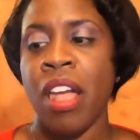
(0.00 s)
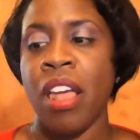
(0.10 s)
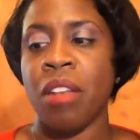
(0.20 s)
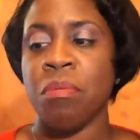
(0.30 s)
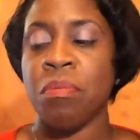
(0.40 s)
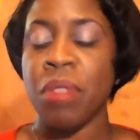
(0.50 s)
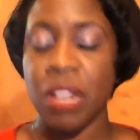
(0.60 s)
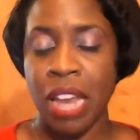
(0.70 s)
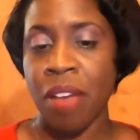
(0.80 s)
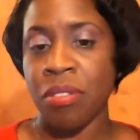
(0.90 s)
and
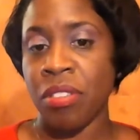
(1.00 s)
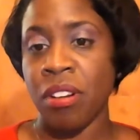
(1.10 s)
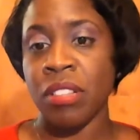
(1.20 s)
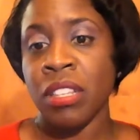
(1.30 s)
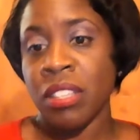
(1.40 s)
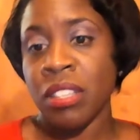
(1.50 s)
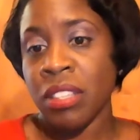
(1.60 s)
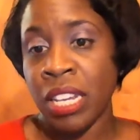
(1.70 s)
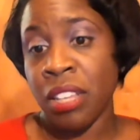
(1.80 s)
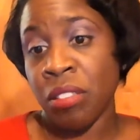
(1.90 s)
put it out there,
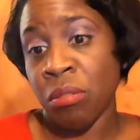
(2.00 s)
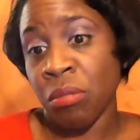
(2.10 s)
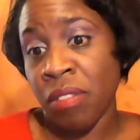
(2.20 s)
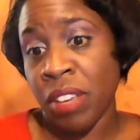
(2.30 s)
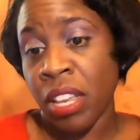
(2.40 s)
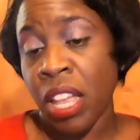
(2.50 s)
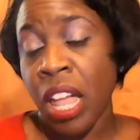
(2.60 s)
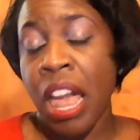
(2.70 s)
Leading Through Living.